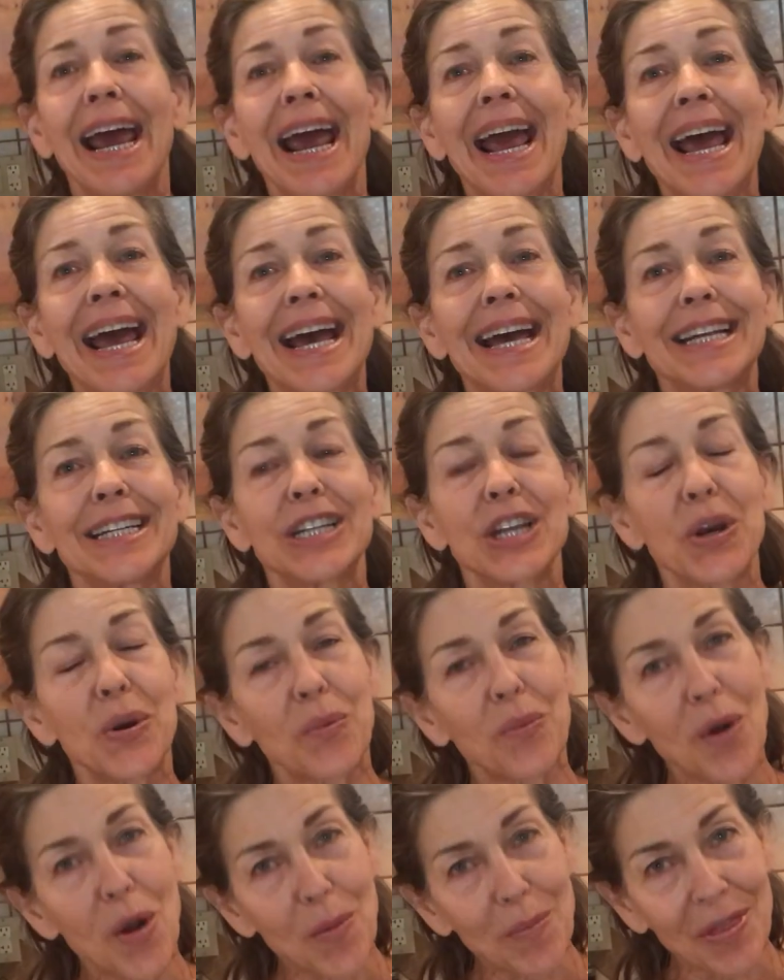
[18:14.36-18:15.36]
and an
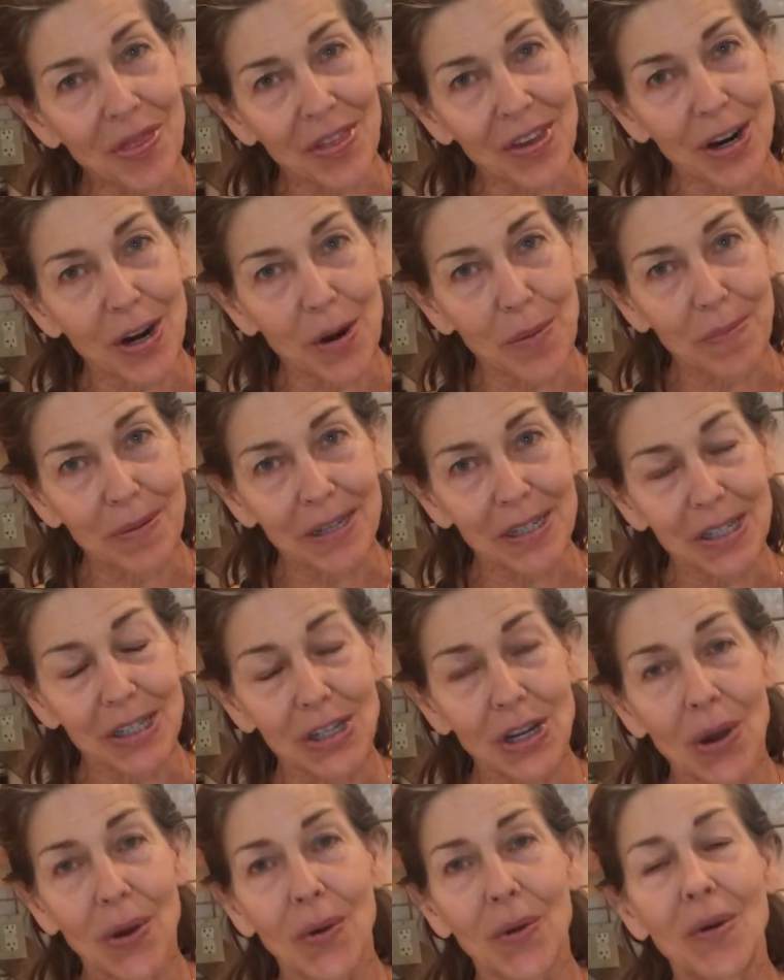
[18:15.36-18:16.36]
aromatherapist.
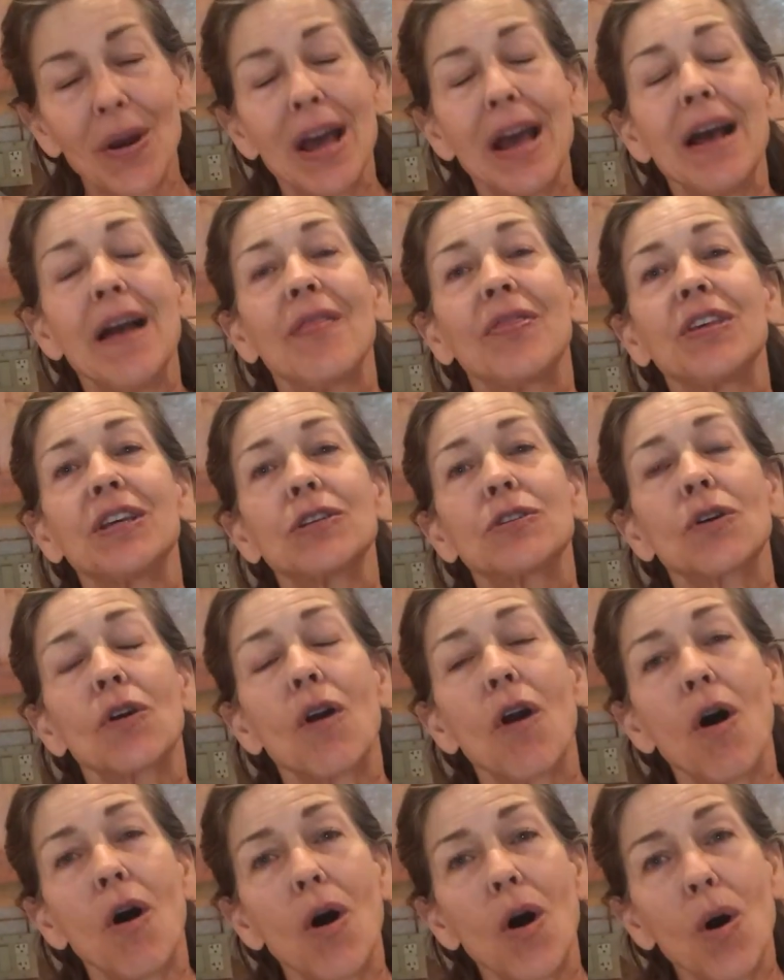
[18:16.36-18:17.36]
So these
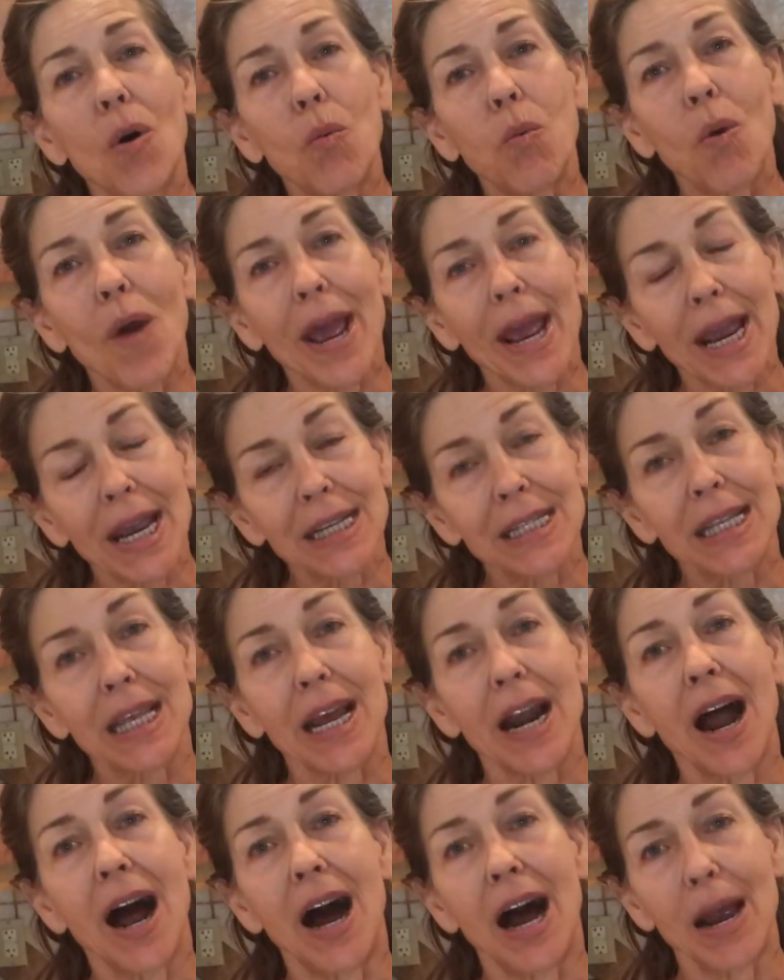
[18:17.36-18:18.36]
are all ways
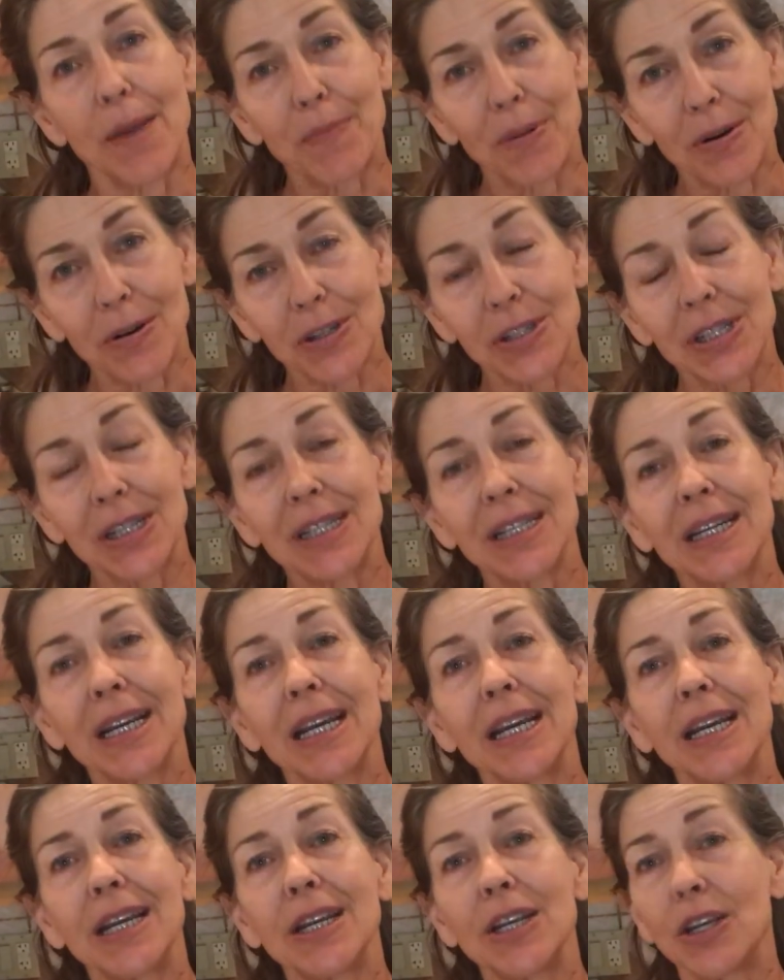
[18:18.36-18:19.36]
that I
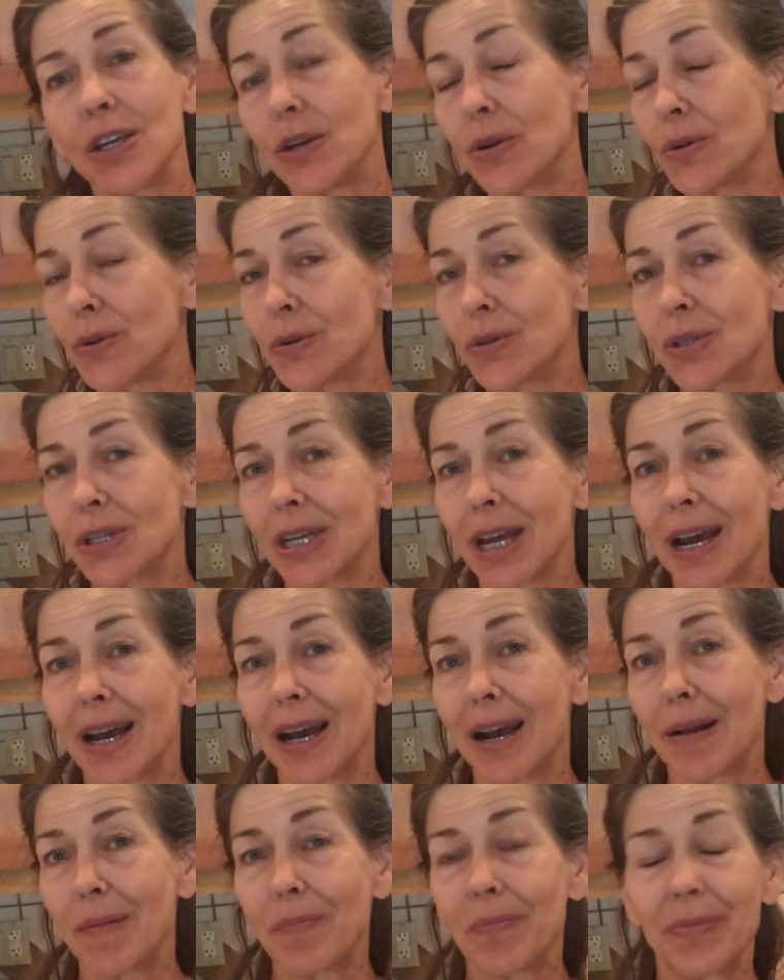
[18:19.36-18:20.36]
personally use
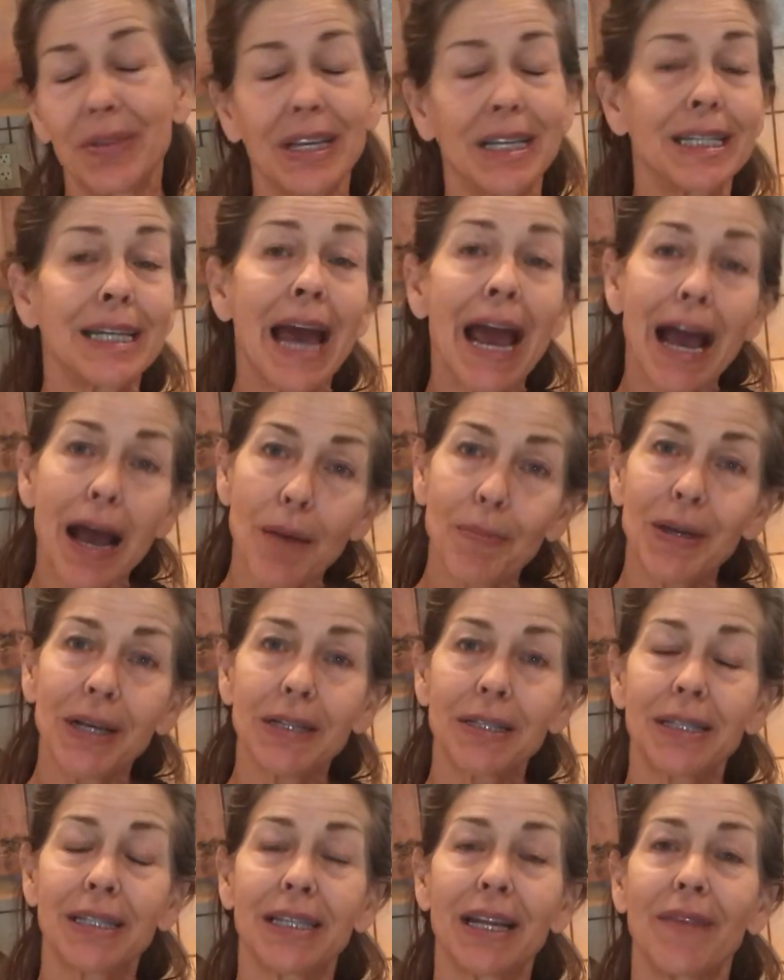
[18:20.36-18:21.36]
these
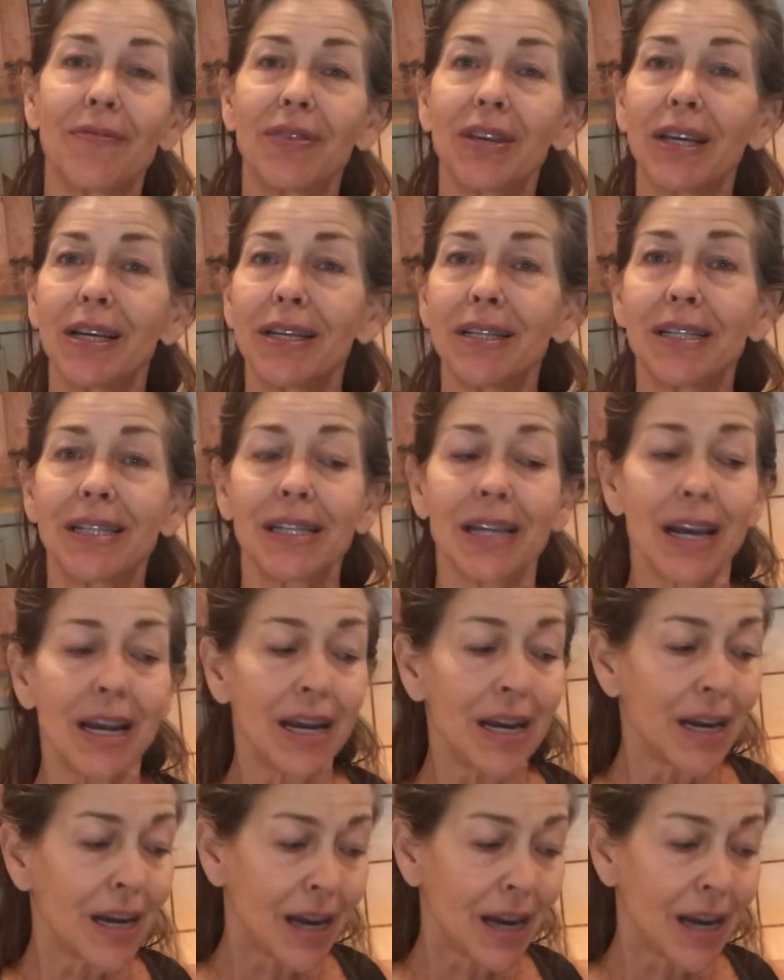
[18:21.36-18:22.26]
habits and these